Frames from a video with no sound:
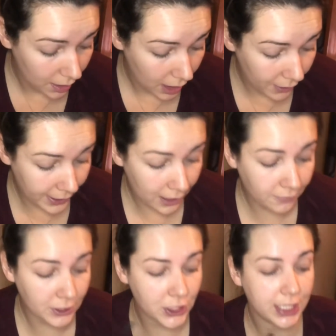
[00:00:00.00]
Alright, now
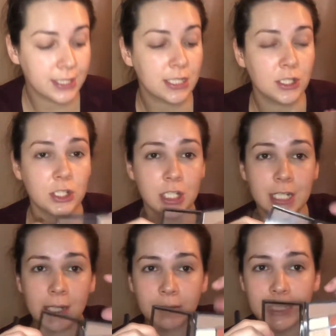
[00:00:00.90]
for a transition shade,
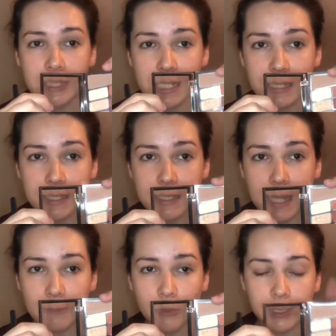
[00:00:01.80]
I'm going to take this
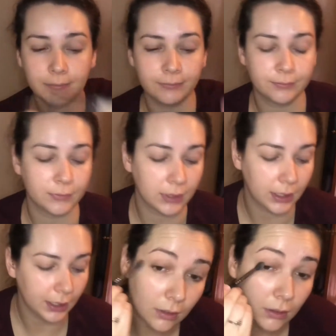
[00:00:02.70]
top one.
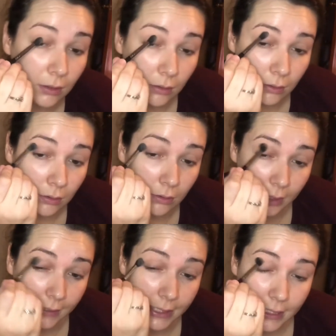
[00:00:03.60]
Oh,
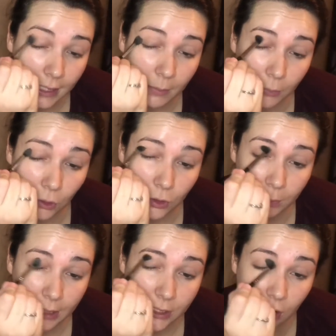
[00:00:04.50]
I think I broke
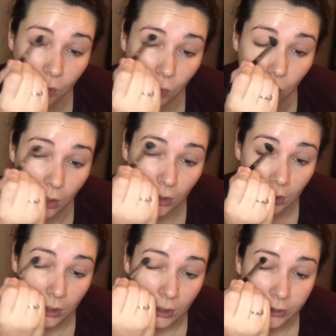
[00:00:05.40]
my toe
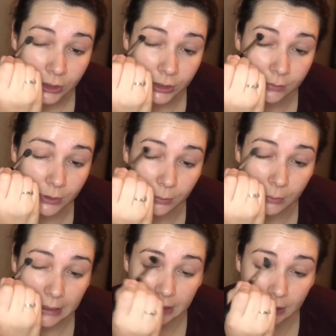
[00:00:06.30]
just a few
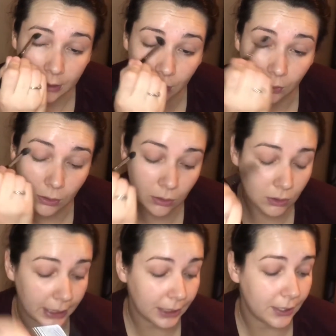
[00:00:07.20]
minutes ago. Oh,
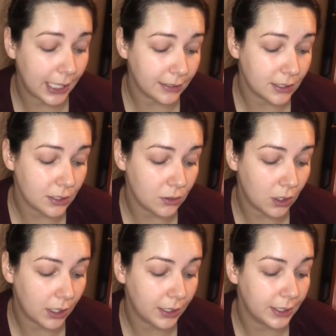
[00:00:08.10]
I cracked it so
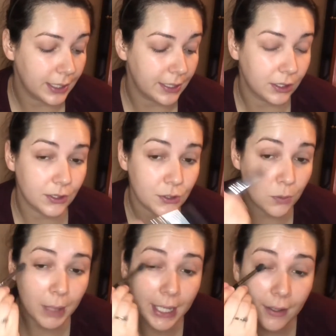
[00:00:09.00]
hard, it hurt so
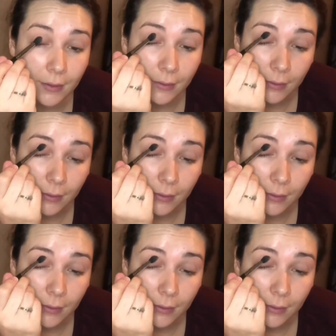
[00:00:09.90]
bad.